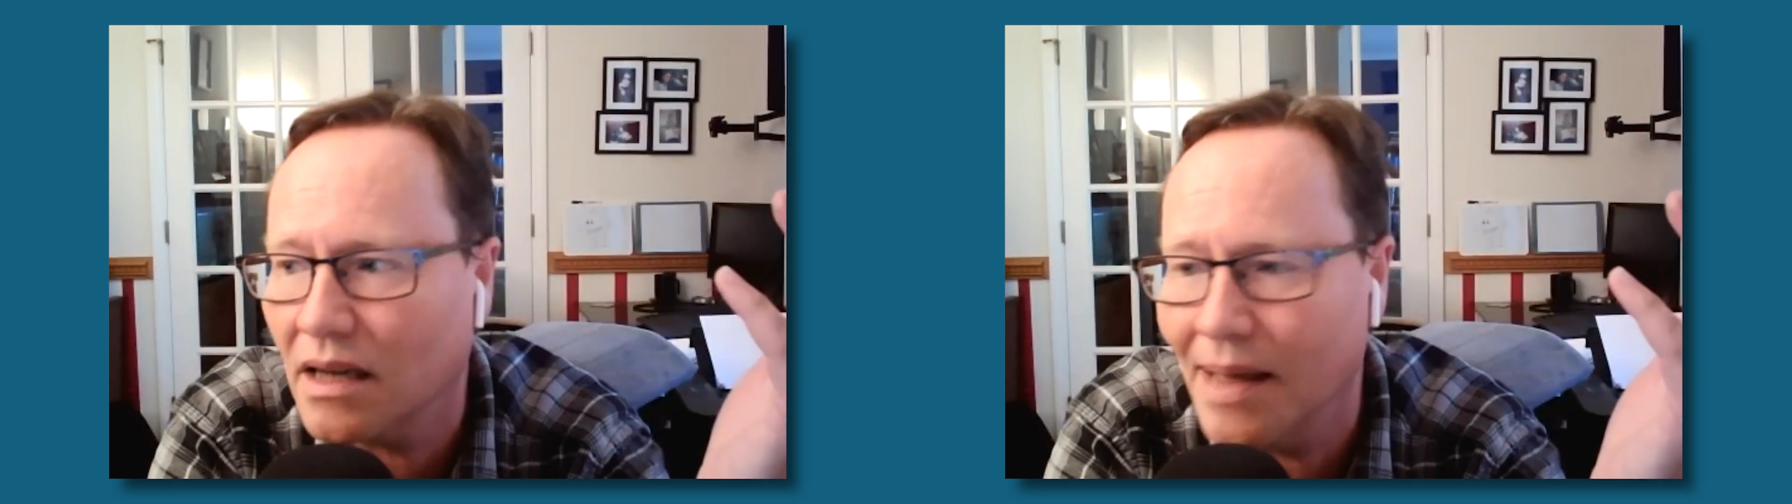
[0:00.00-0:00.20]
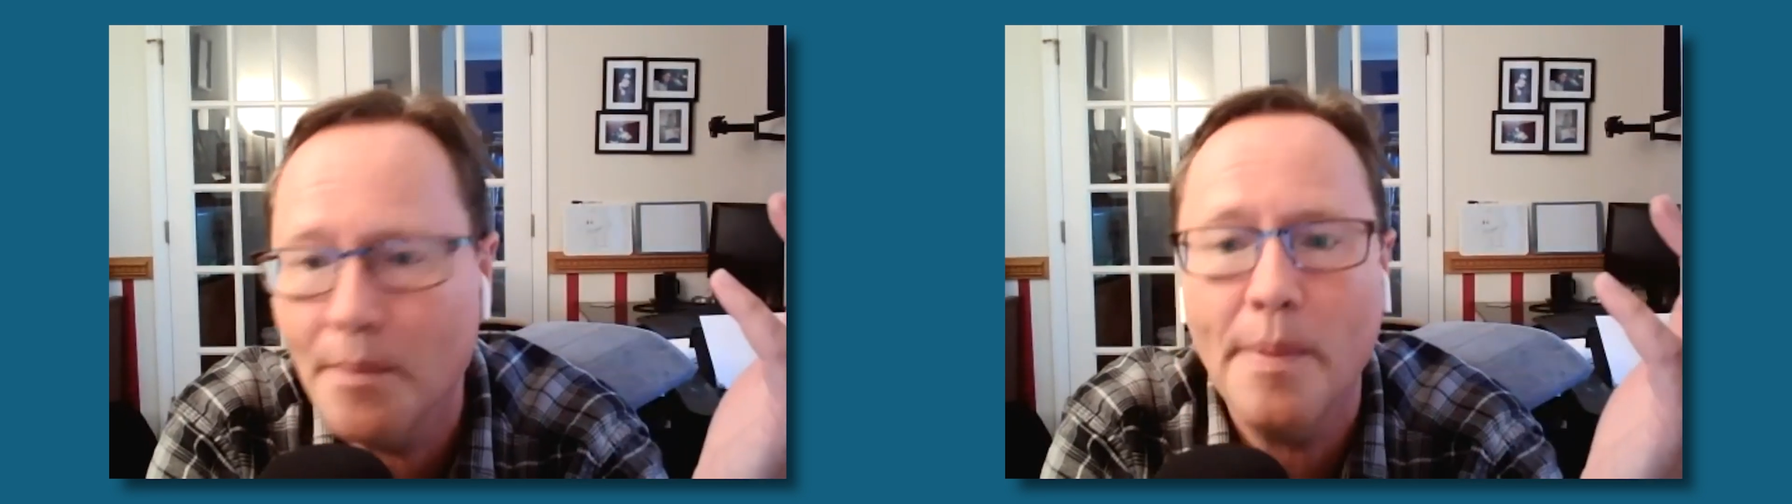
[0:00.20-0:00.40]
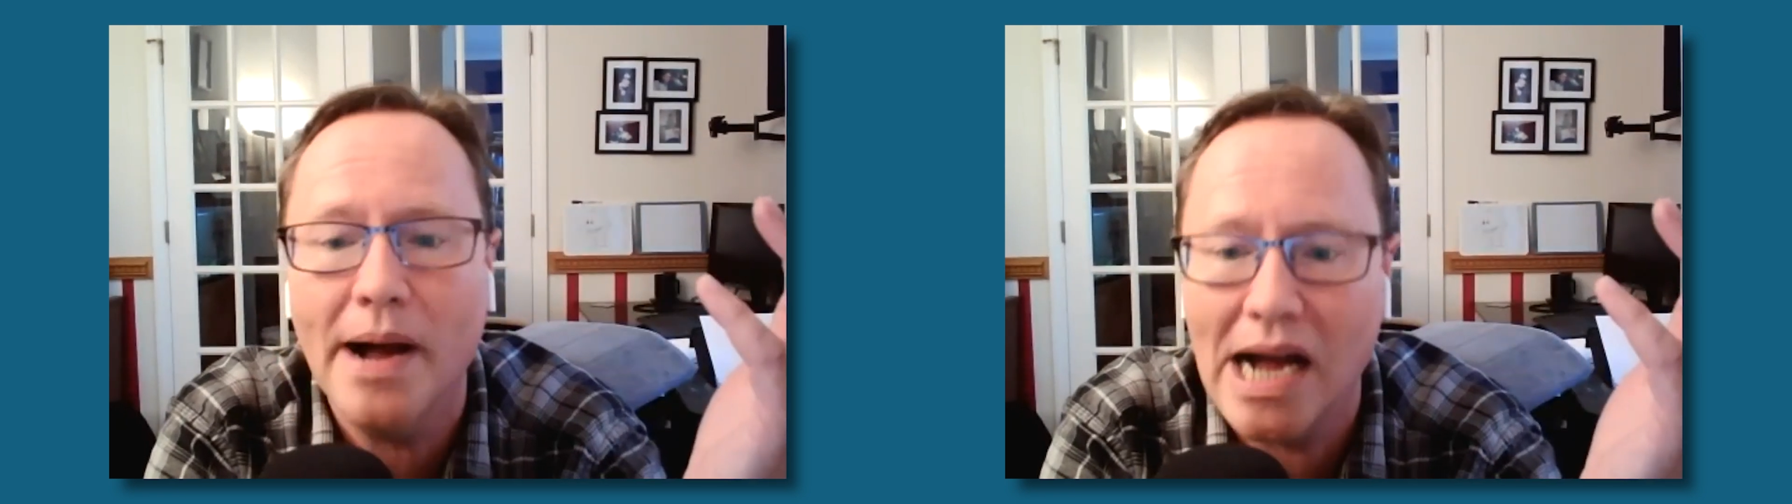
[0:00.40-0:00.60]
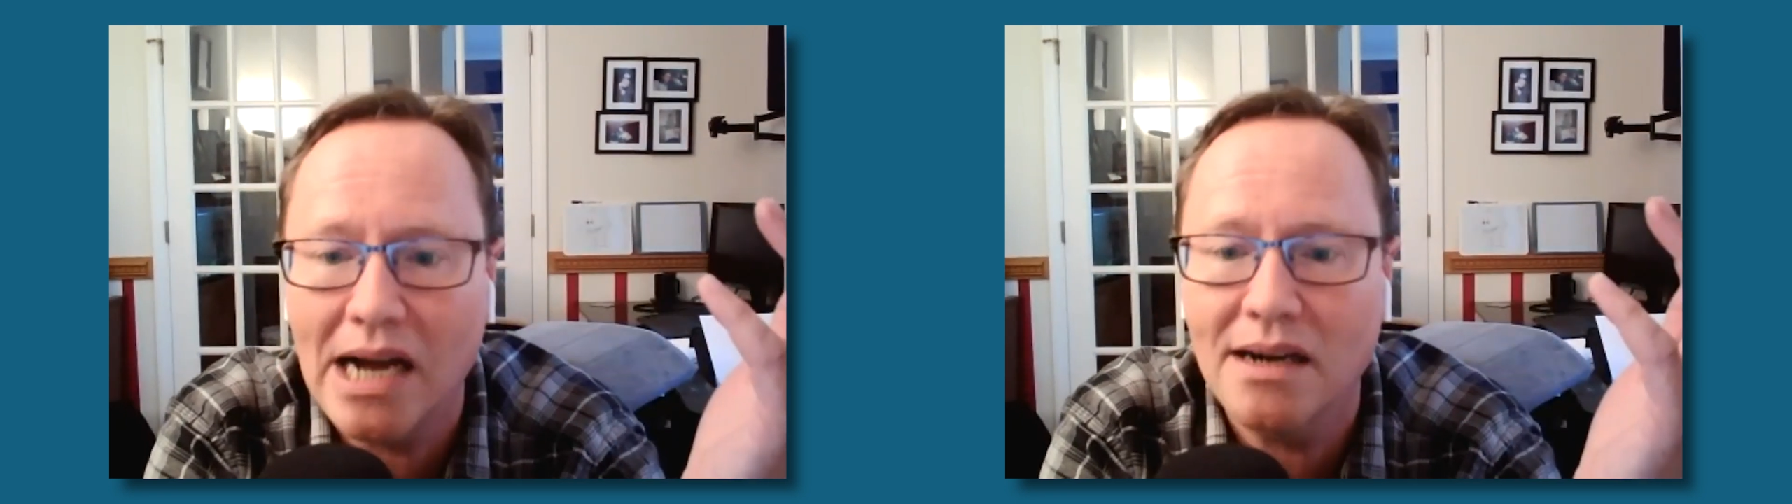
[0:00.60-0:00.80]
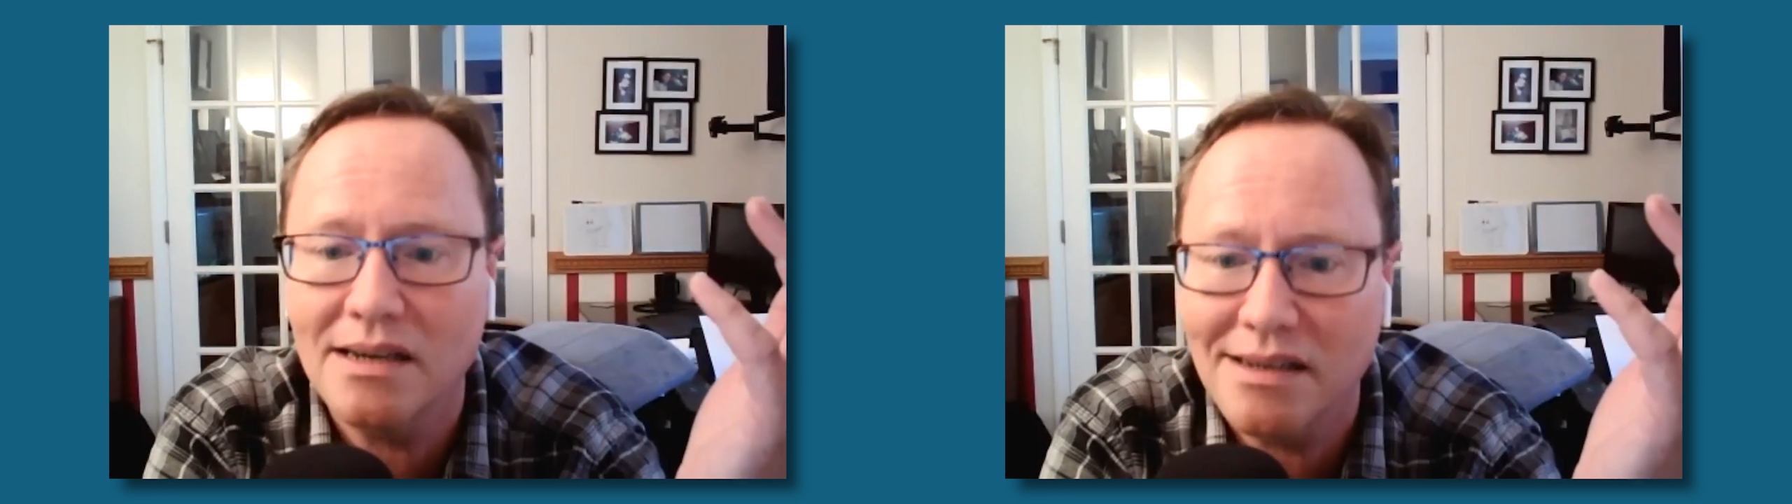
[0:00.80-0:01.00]

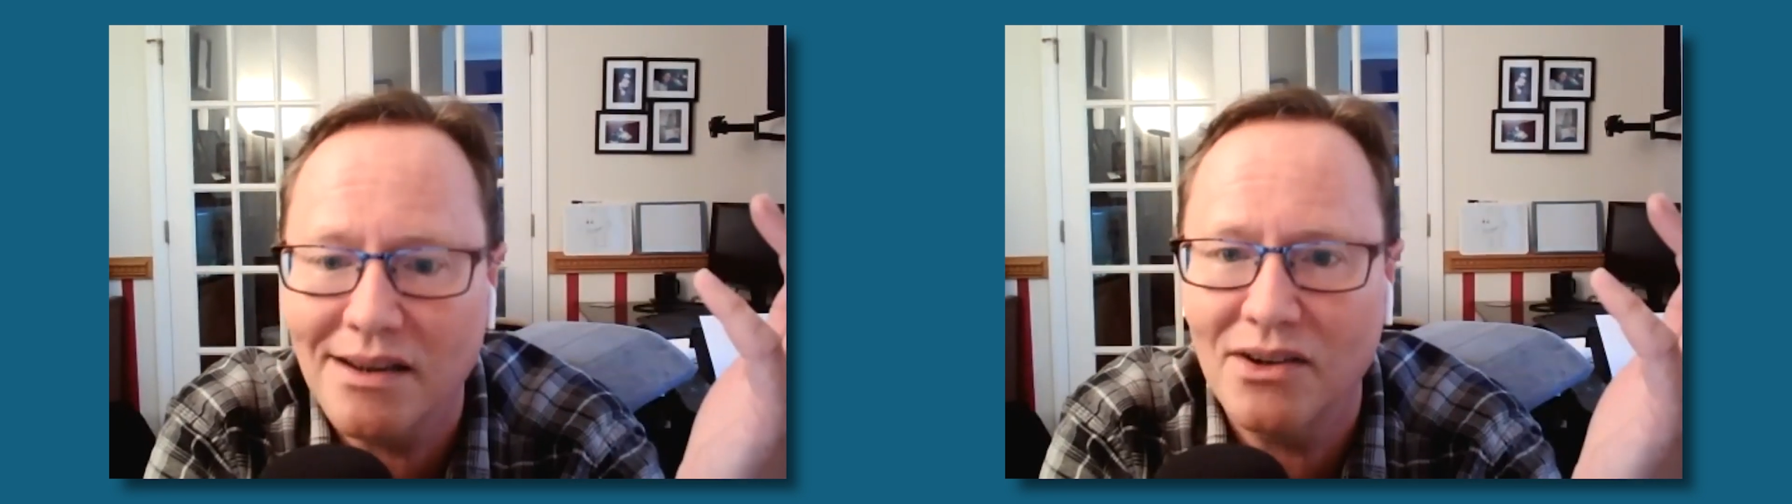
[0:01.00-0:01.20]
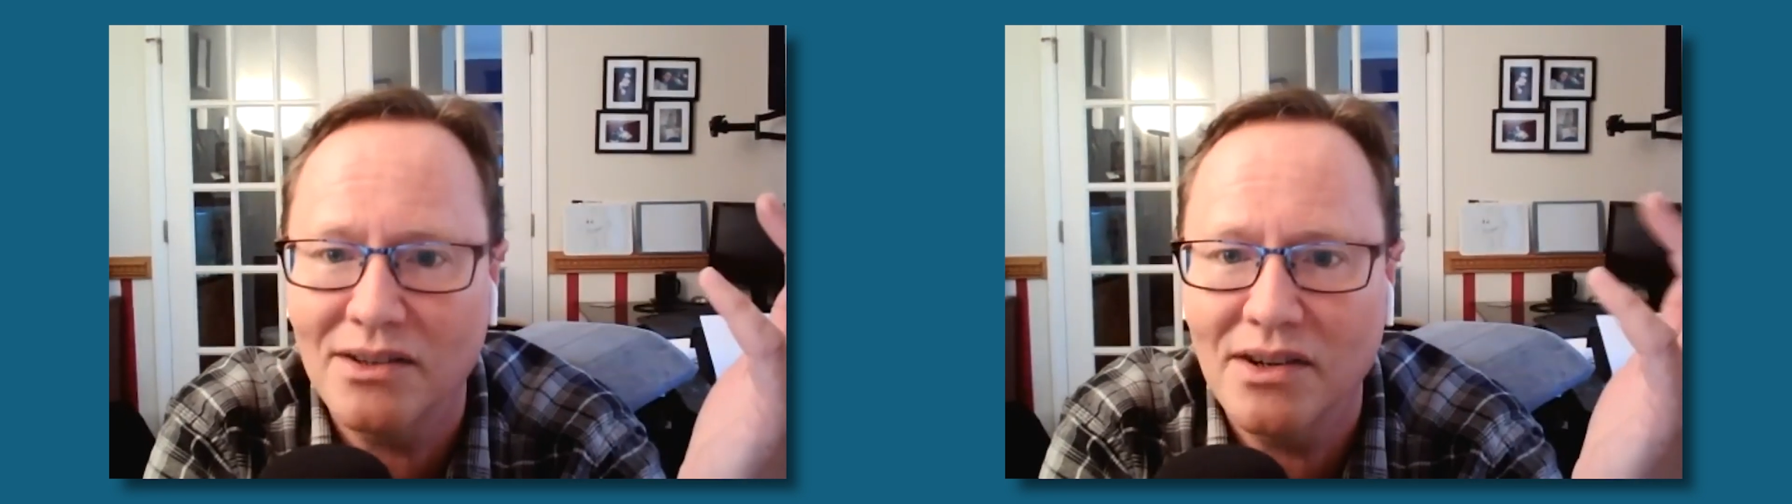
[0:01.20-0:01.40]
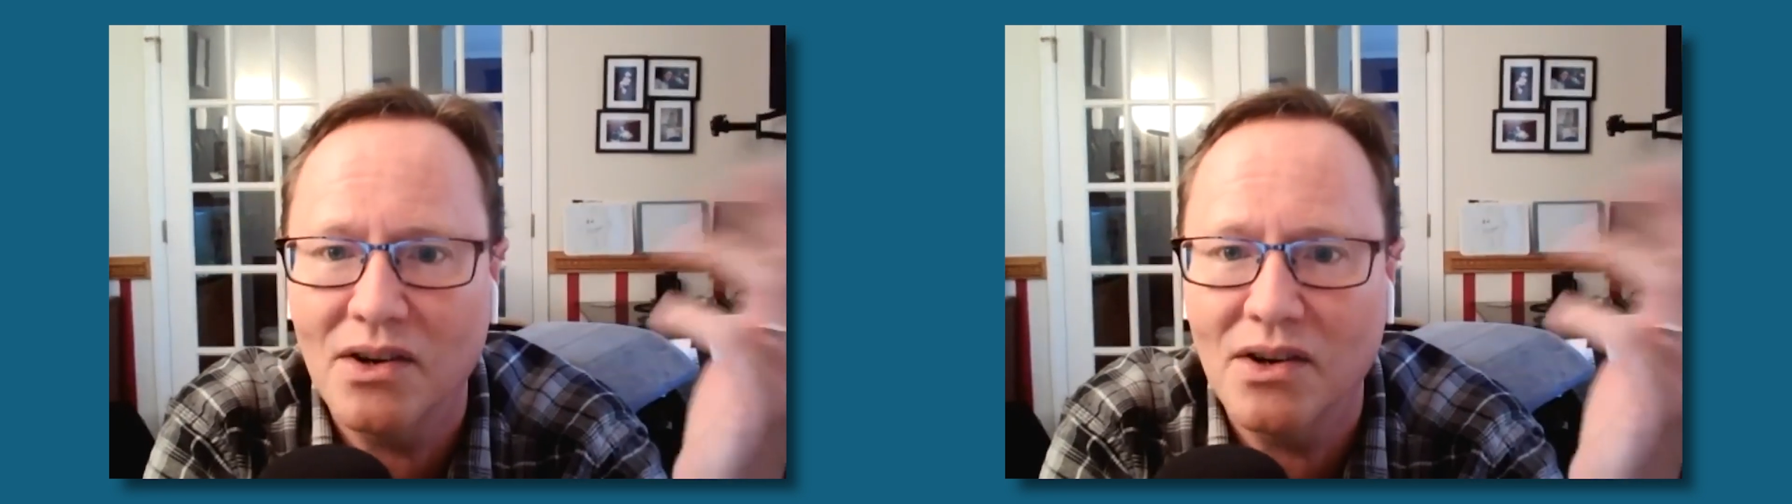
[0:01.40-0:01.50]
impact on